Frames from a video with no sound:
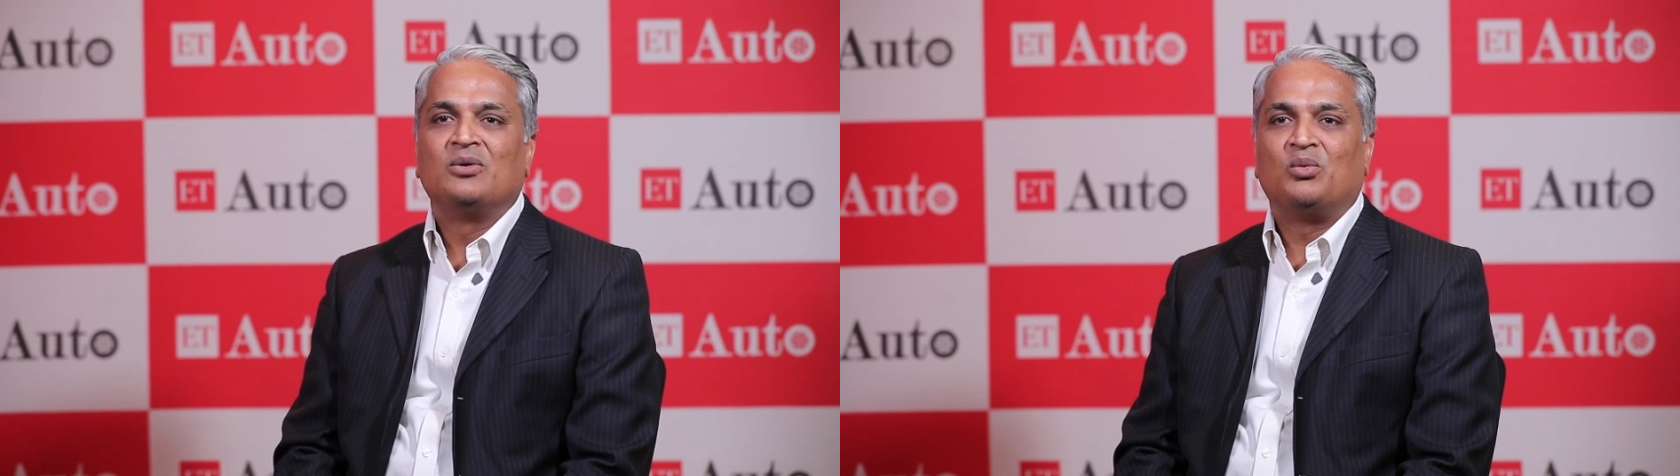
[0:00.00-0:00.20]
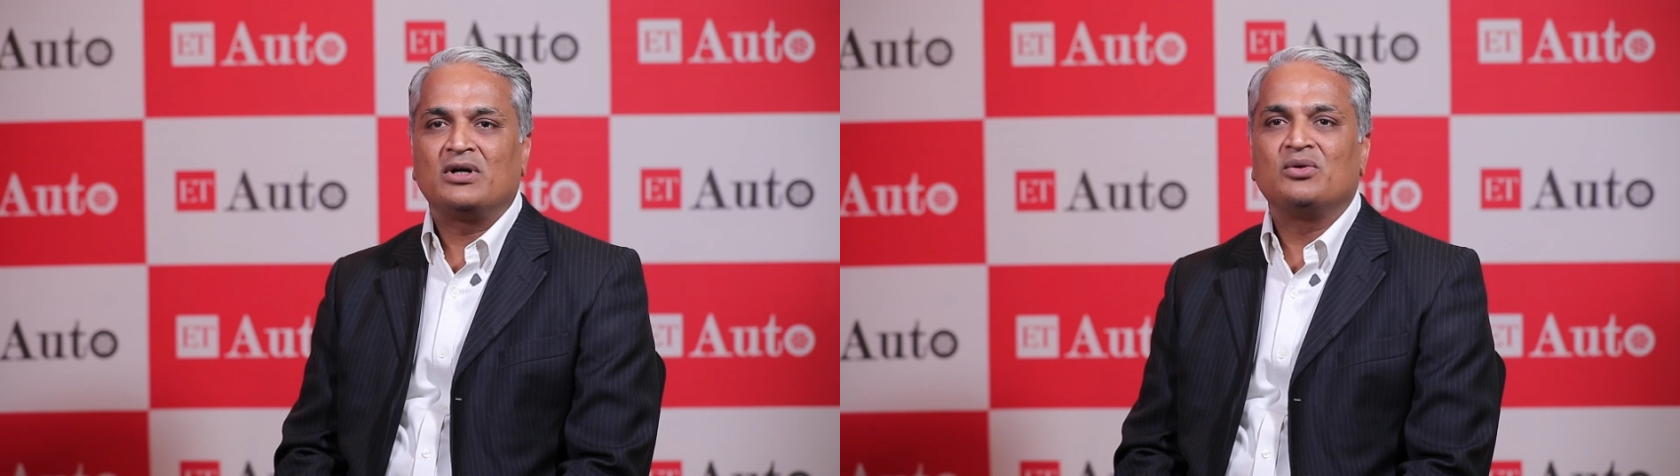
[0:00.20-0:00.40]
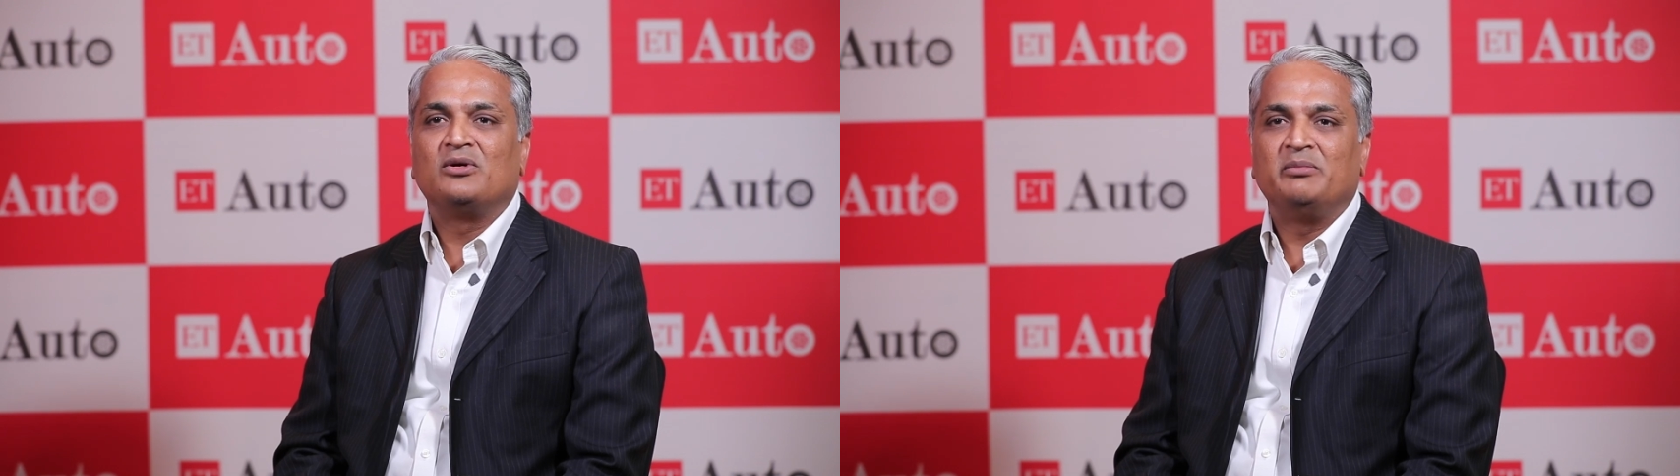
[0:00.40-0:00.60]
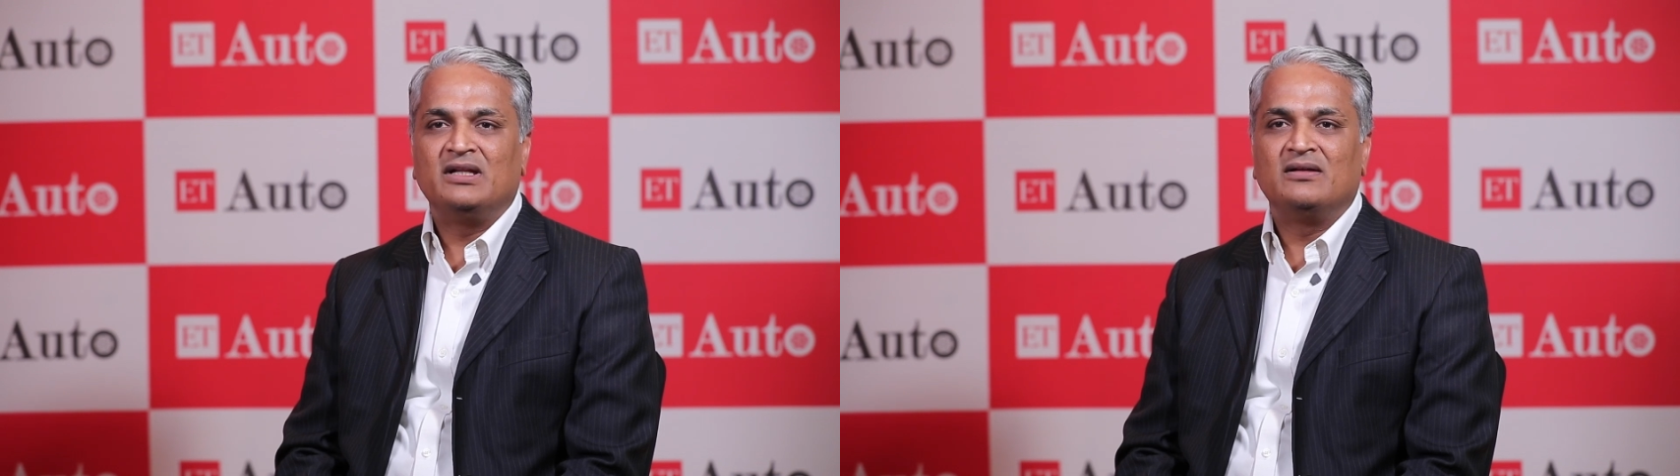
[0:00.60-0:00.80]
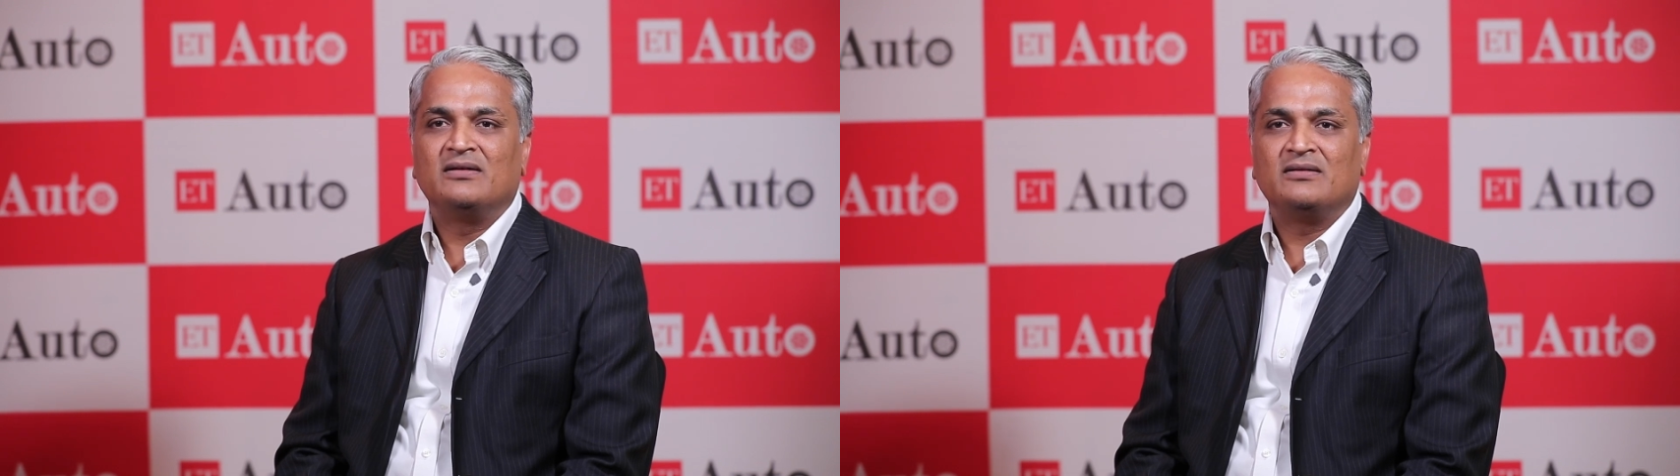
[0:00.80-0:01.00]
what could
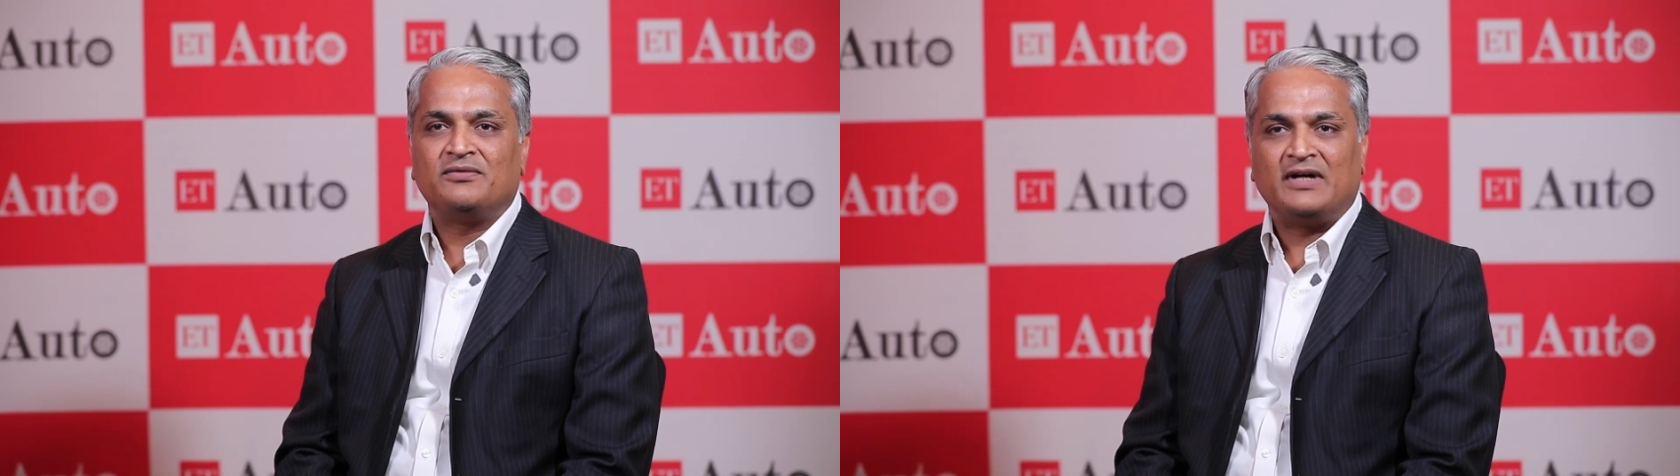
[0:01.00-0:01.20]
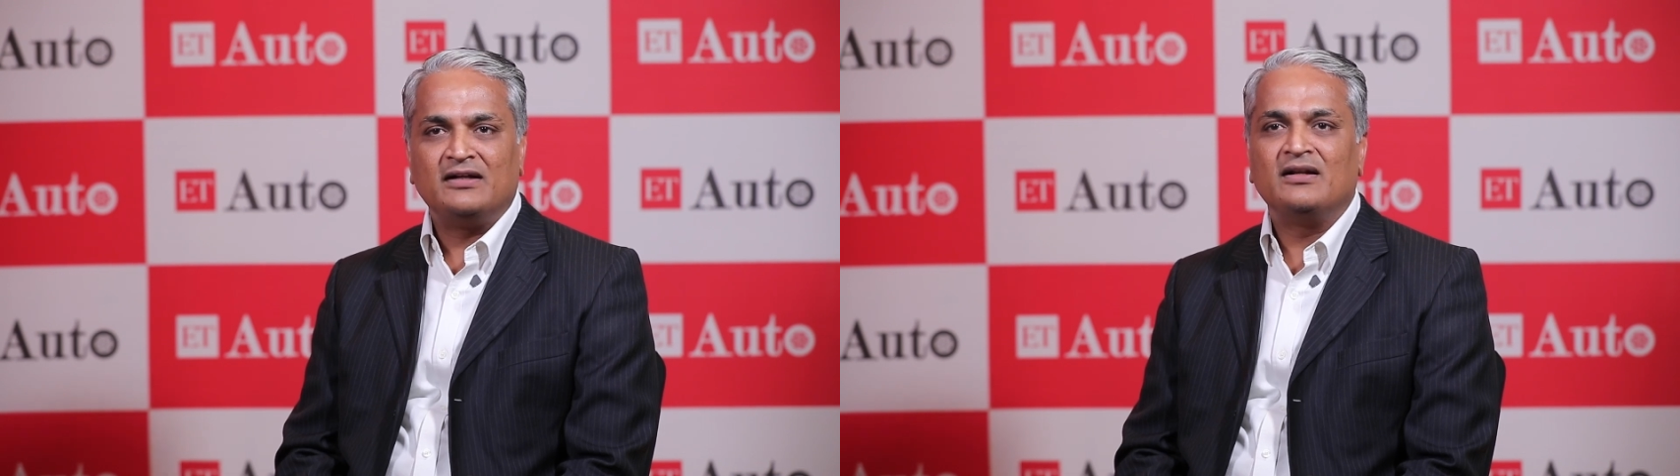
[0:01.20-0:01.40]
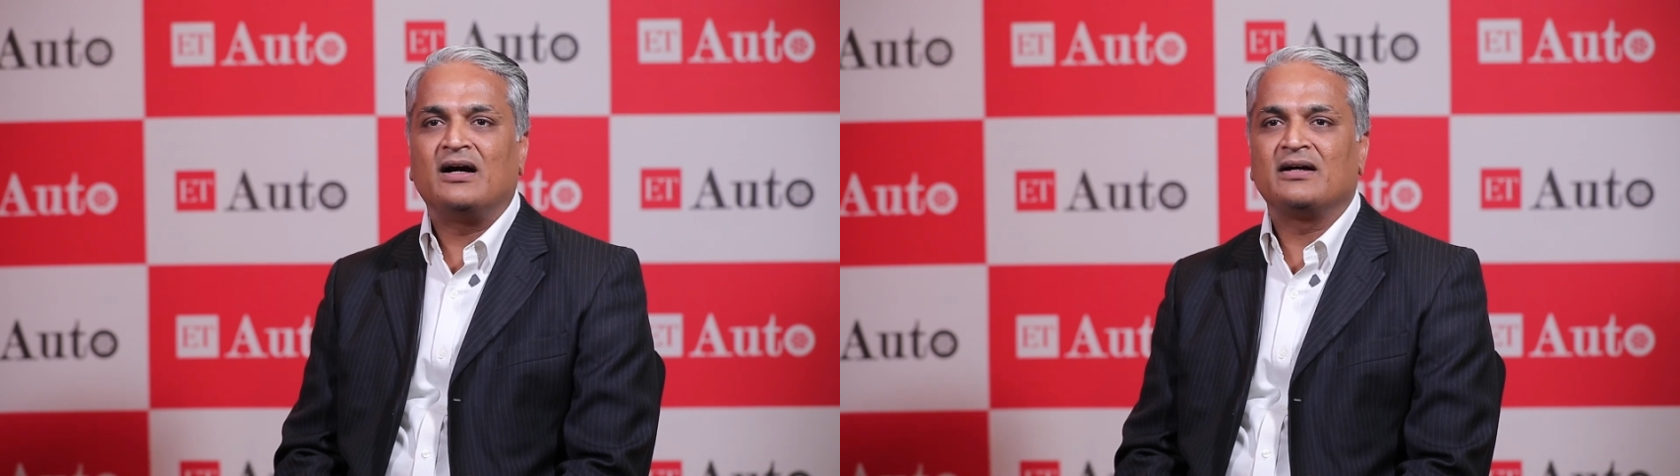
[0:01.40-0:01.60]
be the final